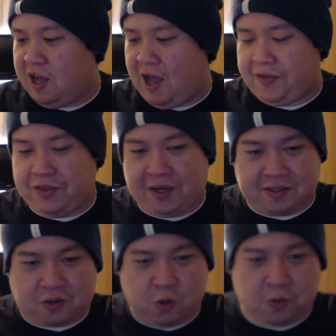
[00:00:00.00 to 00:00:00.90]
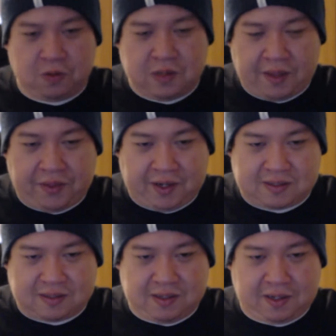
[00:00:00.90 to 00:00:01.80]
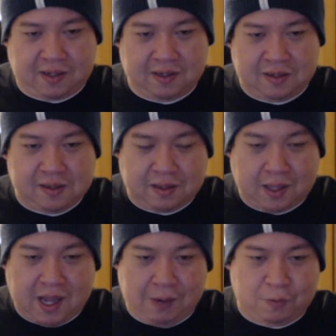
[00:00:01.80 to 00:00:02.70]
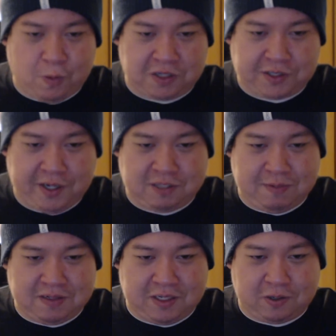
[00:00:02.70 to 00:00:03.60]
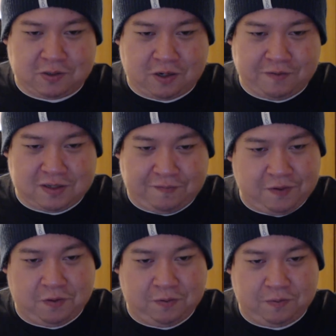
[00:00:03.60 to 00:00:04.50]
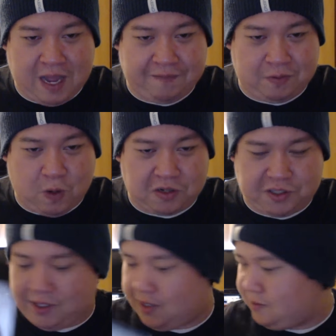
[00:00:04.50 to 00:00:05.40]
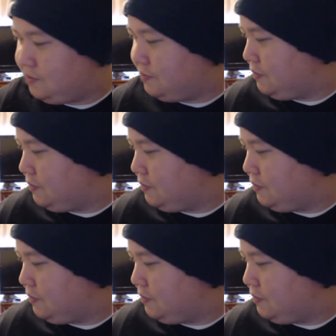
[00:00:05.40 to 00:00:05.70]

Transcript: I think it's cool. I think it's sleek. I would watch Kingsman Secret Service if you haven't watched it yet.